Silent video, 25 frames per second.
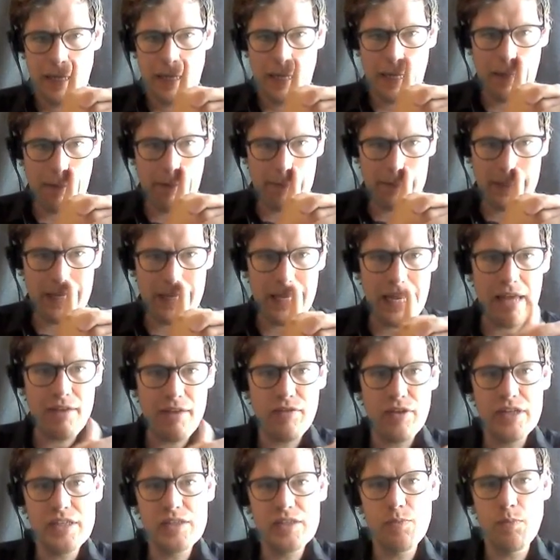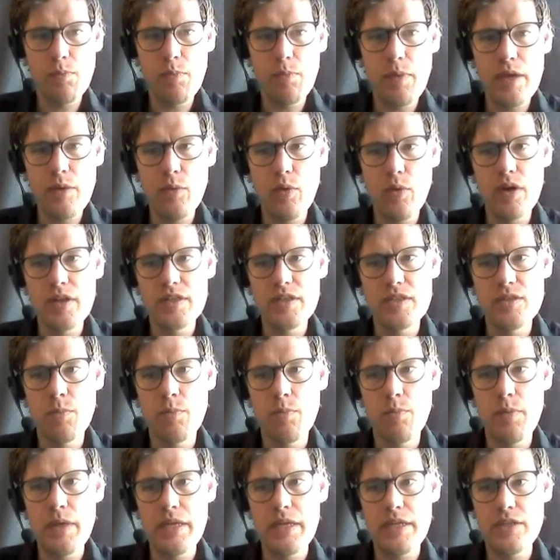The level is B1
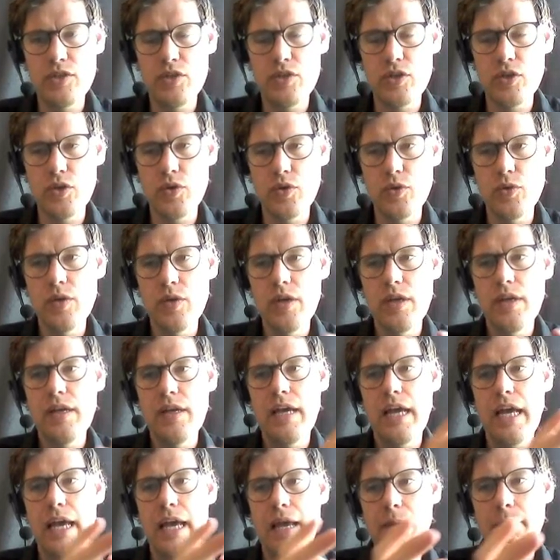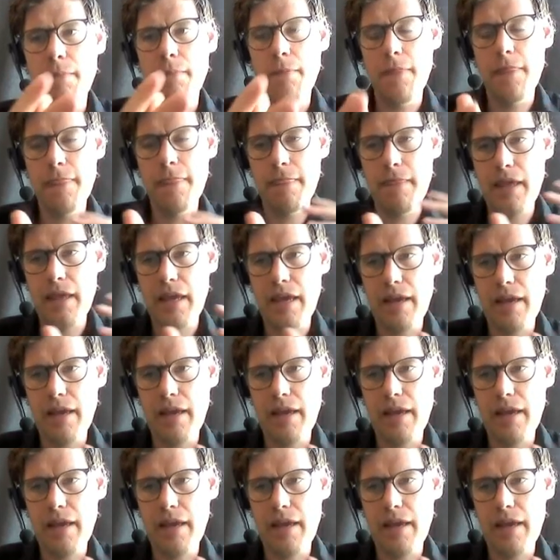to B2,